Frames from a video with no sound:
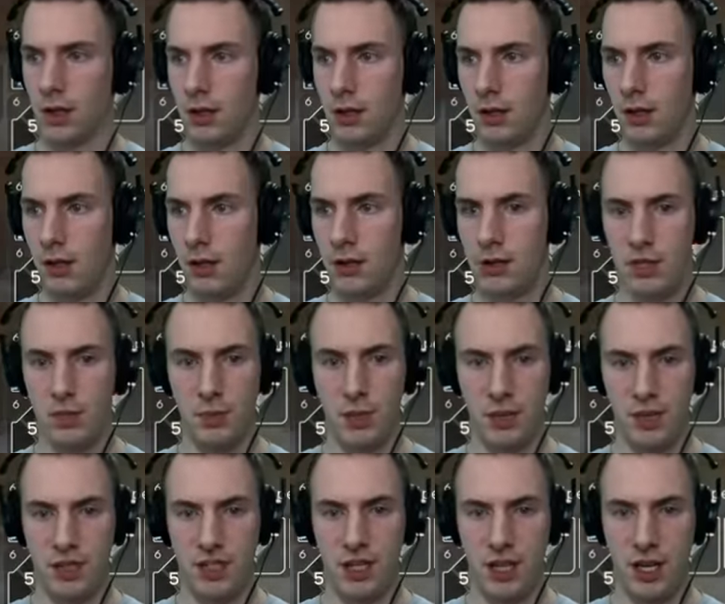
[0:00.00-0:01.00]
Here's a
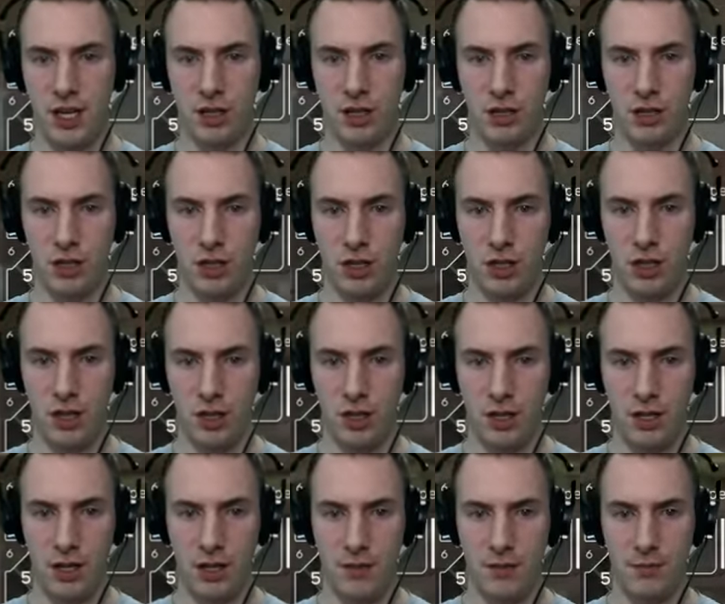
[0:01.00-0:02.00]
potential
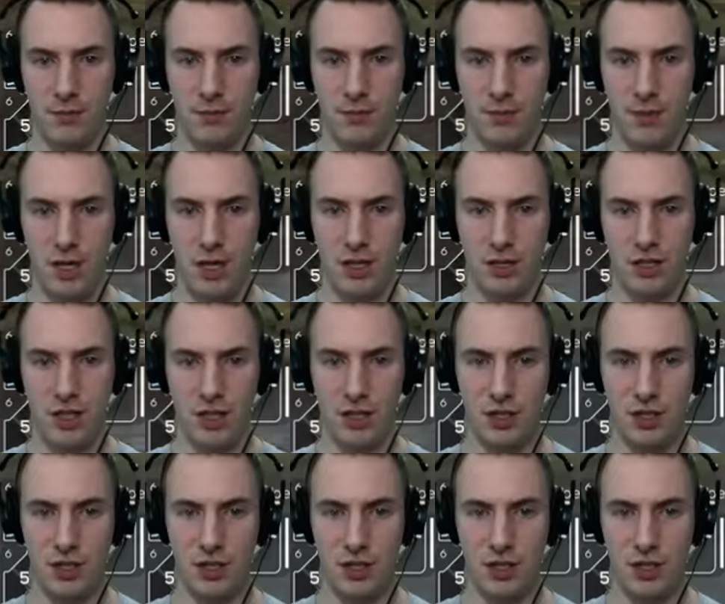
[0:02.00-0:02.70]
amazing